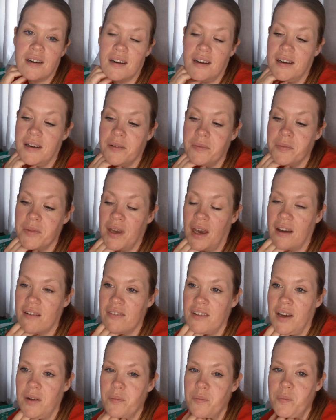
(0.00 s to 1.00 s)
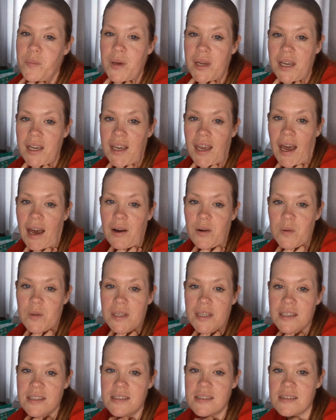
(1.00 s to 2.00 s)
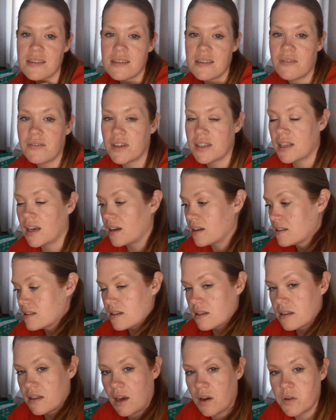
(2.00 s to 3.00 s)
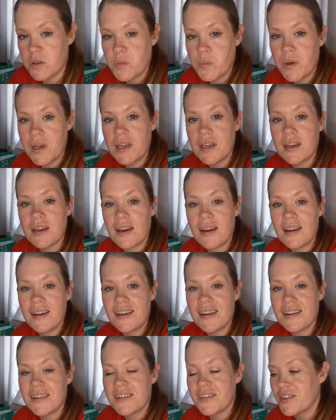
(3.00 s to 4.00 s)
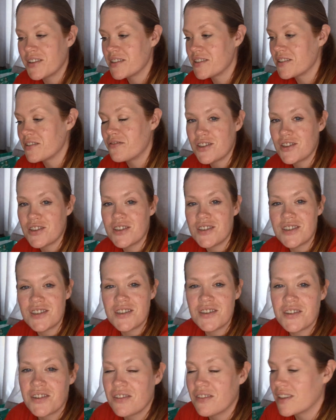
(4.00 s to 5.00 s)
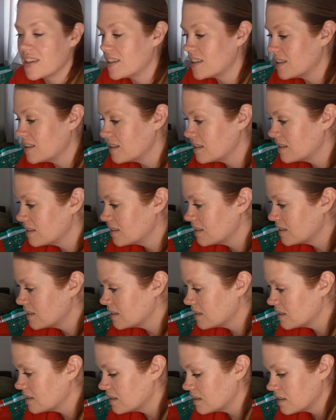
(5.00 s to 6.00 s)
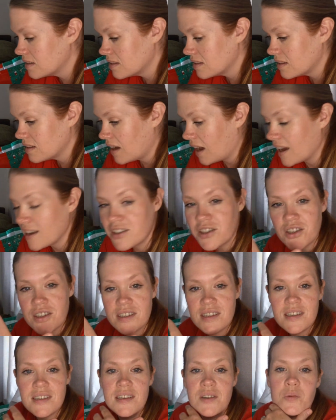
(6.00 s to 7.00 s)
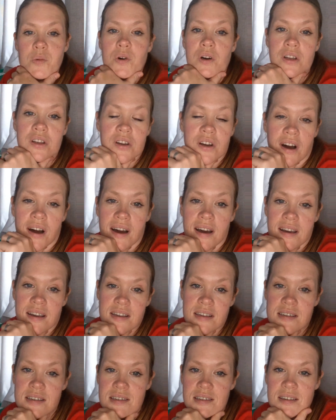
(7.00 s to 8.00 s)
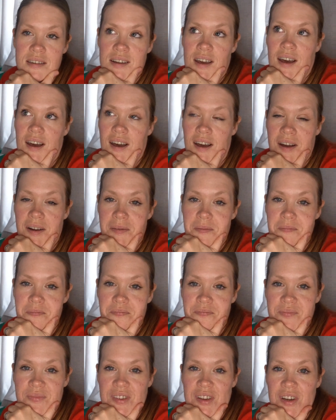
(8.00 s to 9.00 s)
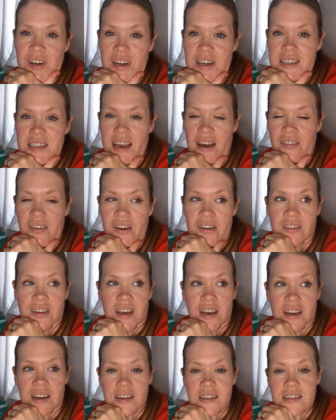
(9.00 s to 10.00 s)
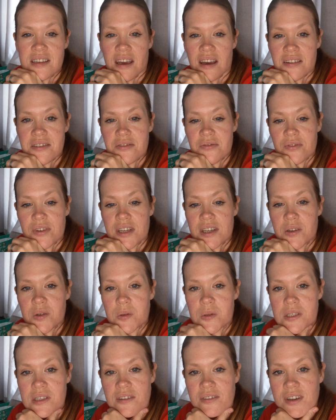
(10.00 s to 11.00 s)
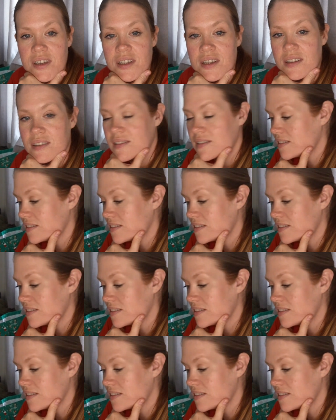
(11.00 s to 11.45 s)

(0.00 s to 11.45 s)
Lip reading: you have like big outlets and stuff like that, so that would be a nice adventure to do, really. And just to see what you guys have out there, because you have some really cool stuff out there.